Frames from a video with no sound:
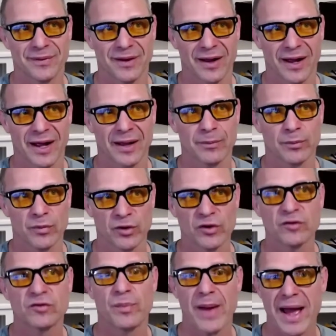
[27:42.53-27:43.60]
I
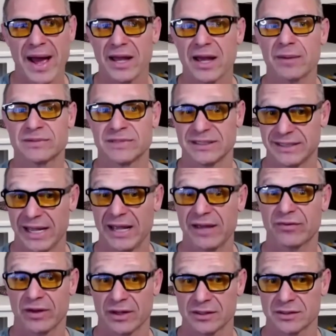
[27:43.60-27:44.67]
moved back up to
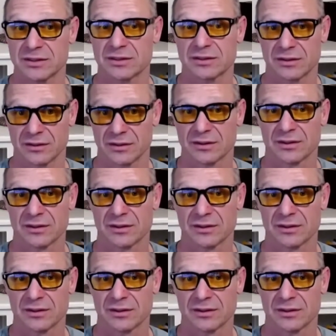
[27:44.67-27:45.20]
Davis